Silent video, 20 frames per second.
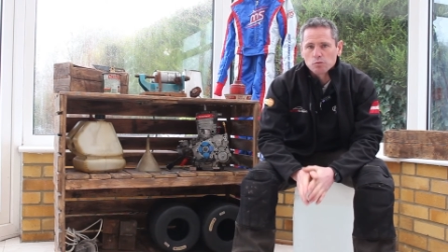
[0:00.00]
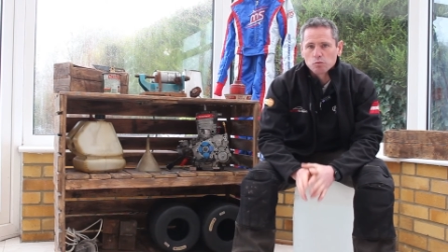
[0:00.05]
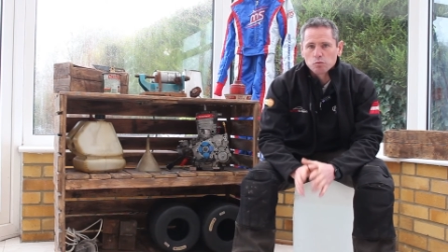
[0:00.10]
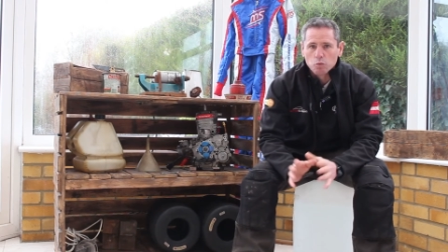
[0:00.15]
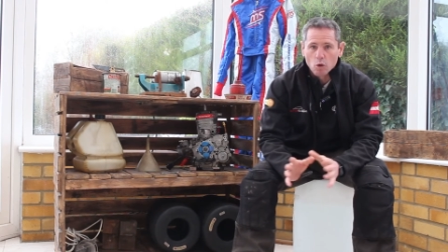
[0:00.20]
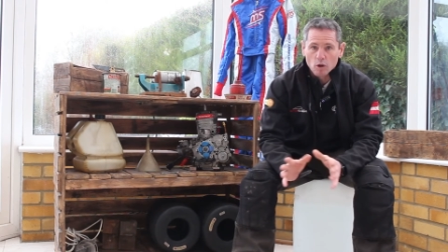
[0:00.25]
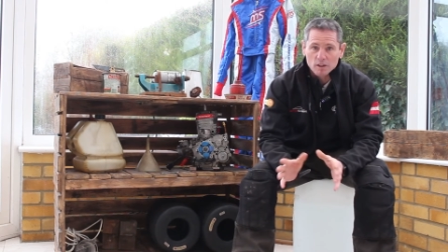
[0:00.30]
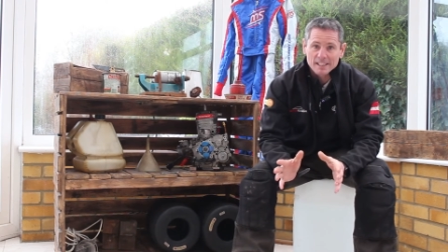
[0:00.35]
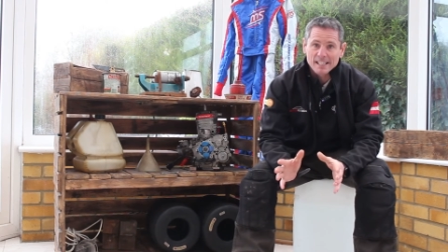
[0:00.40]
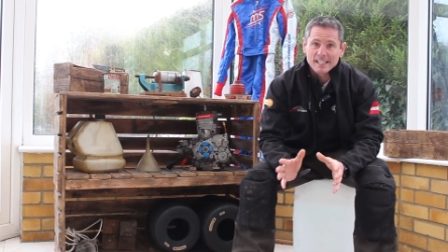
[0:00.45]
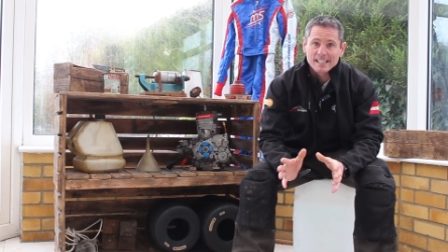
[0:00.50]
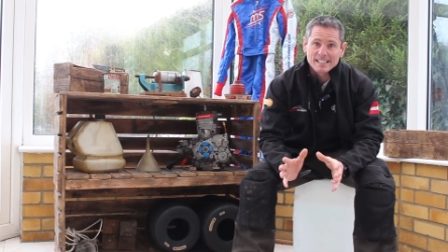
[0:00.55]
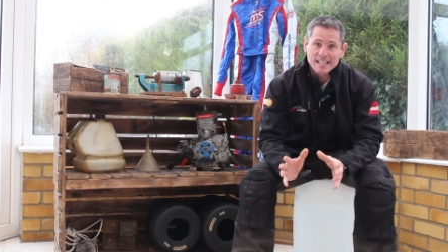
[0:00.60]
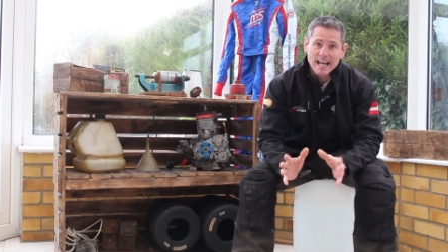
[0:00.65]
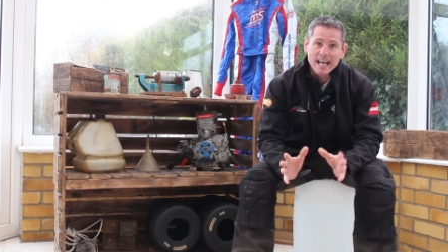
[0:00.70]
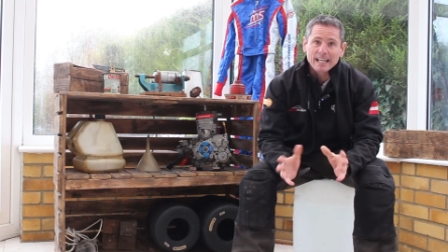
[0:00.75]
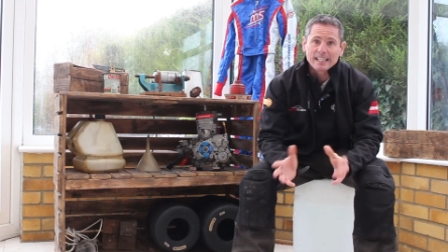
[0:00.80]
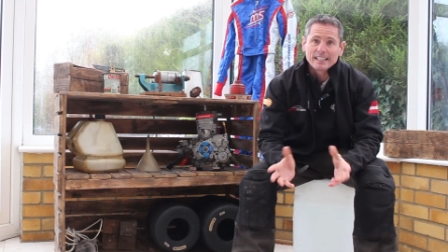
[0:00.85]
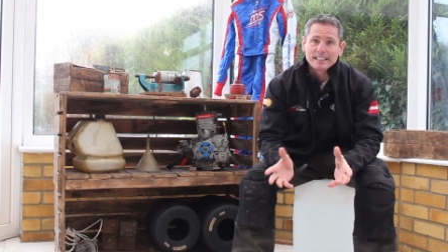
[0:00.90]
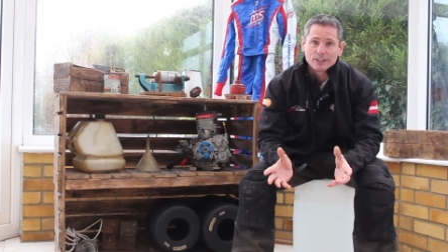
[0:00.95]
what
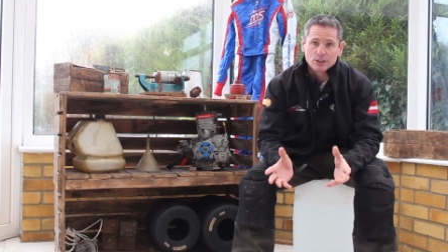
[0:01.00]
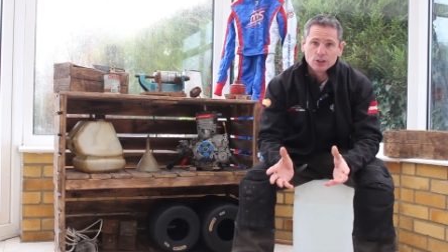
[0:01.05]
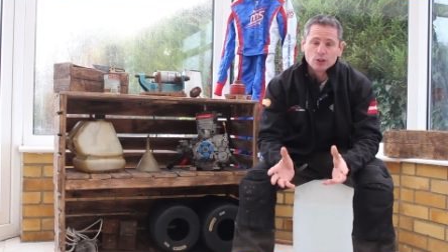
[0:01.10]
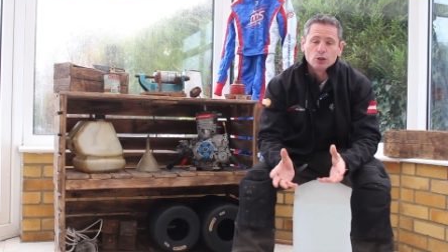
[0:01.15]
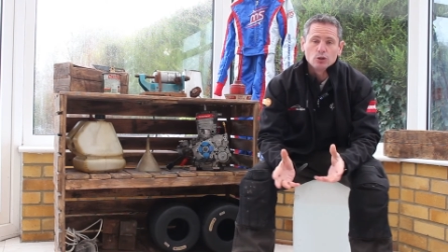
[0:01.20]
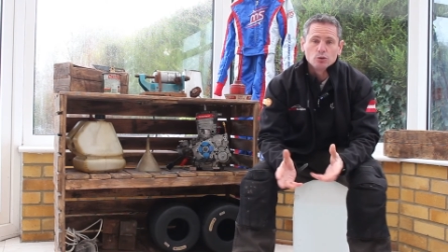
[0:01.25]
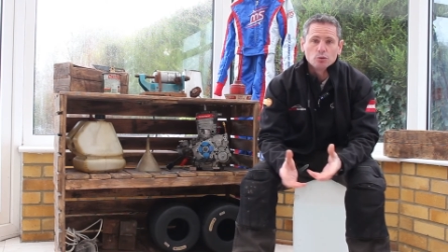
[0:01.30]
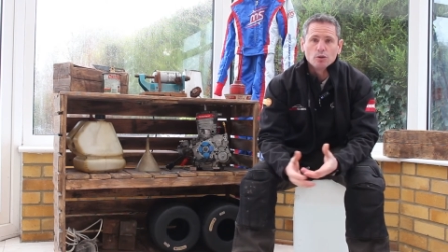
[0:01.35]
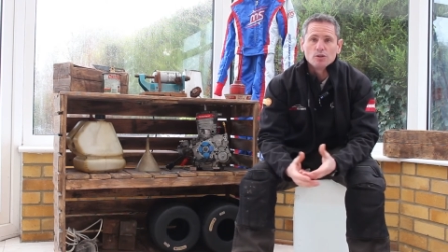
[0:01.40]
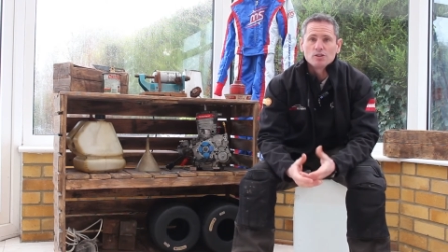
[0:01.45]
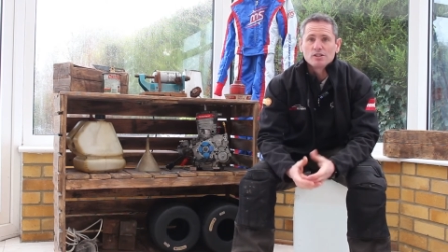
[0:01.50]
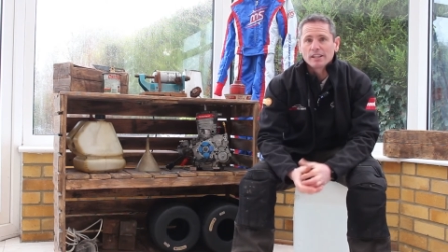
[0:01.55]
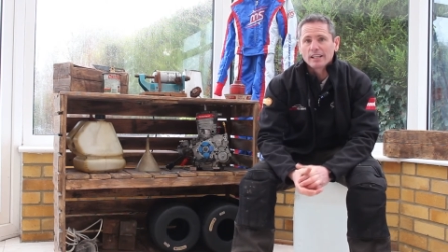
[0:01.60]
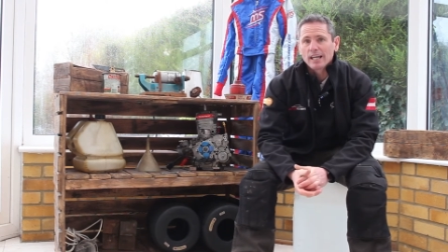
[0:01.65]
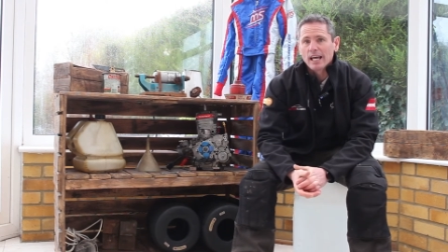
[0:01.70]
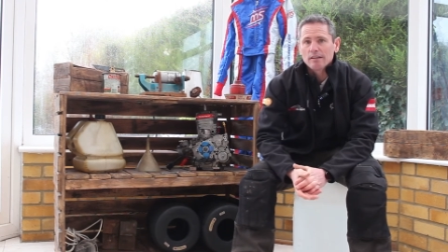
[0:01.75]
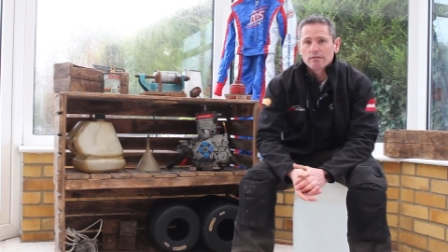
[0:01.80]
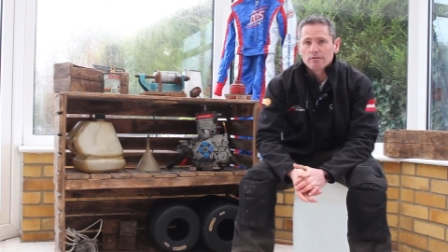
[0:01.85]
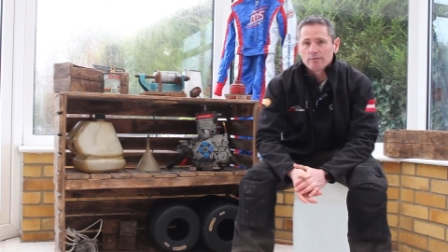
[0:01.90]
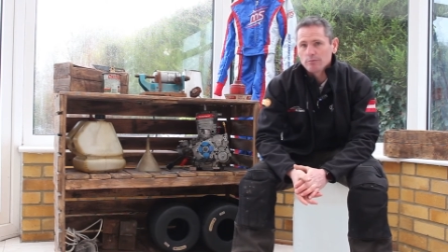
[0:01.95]
exactly do you want to
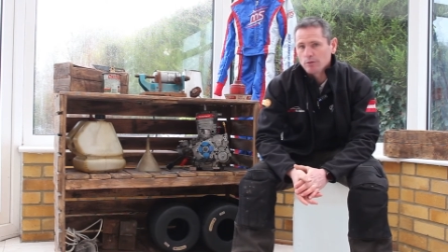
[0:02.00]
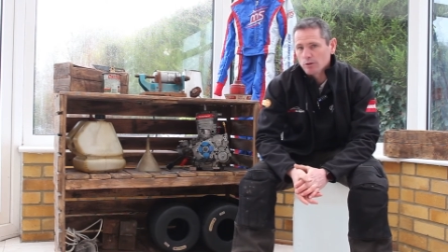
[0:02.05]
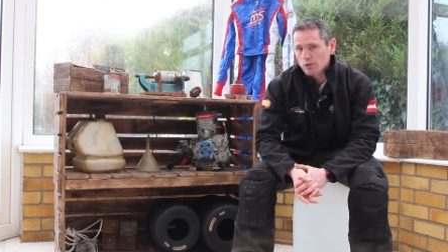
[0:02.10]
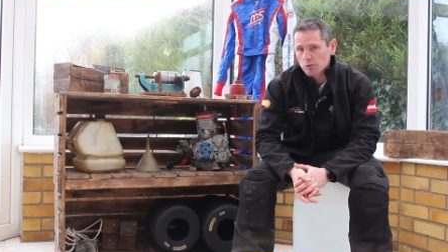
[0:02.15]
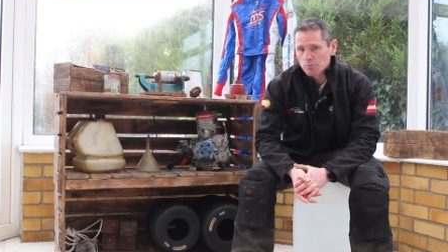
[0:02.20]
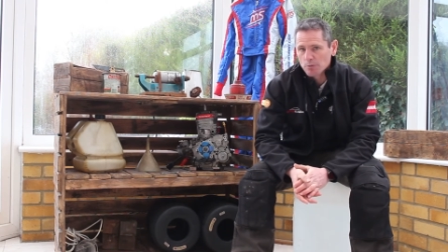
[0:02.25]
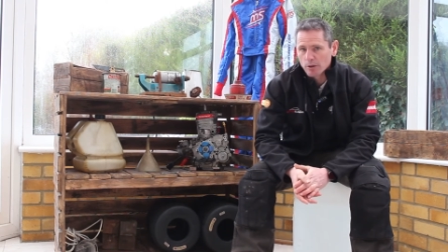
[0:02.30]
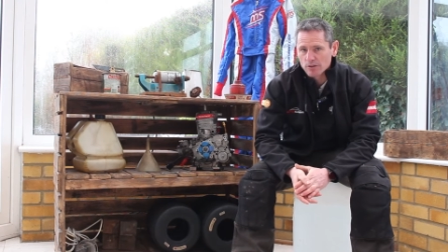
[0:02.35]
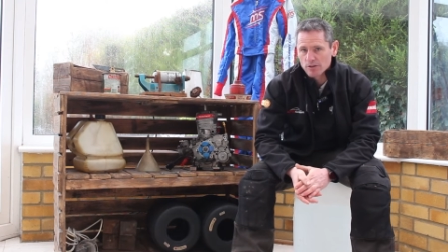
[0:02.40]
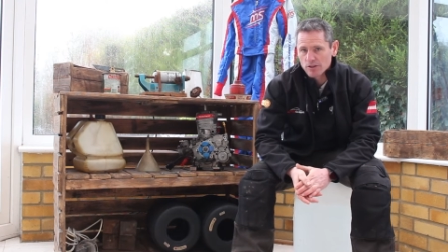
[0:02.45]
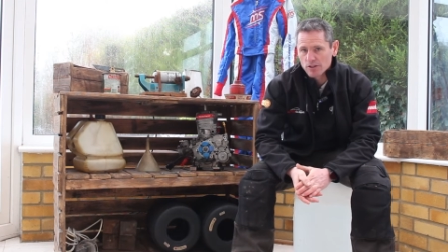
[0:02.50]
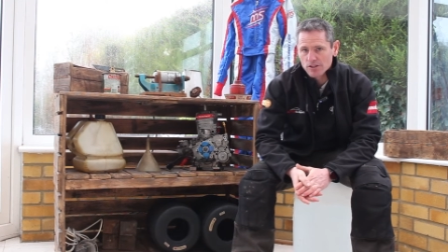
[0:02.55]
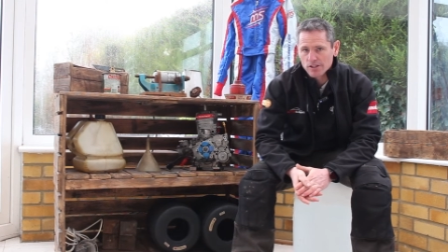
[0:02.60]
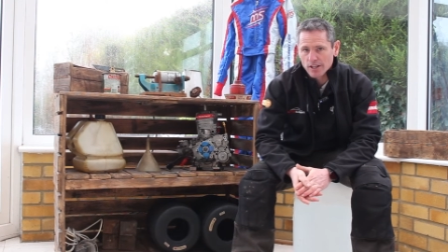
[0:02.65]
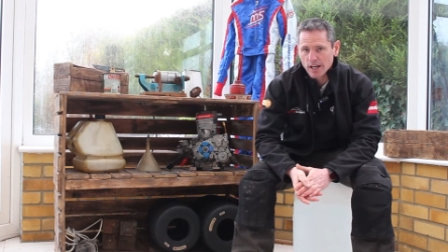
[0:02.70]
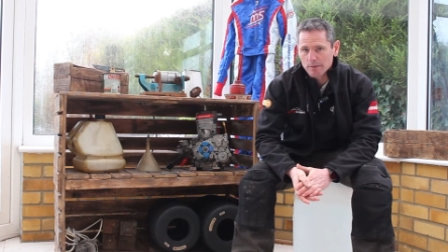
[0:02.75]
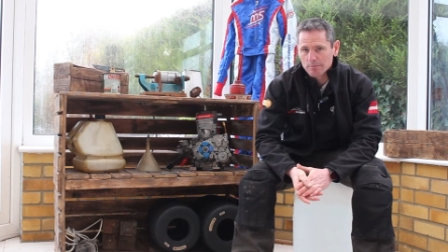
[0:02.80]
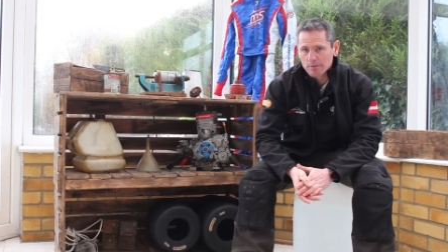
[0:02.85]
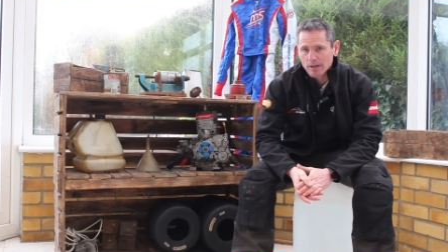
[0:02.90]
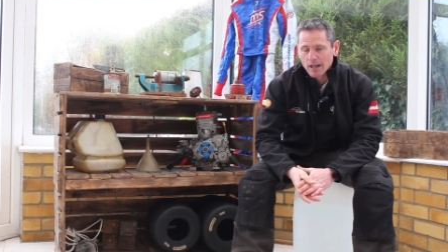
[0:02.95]
get from your
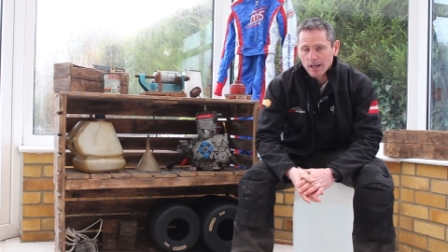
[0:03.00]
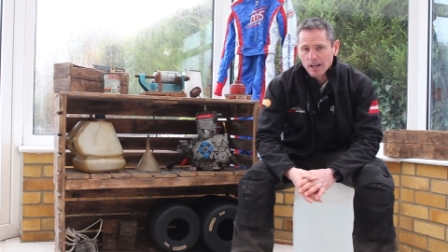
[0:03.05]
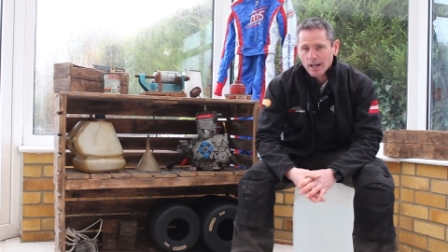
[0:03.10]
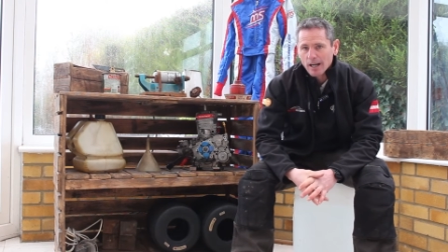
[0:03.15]
sponsorship?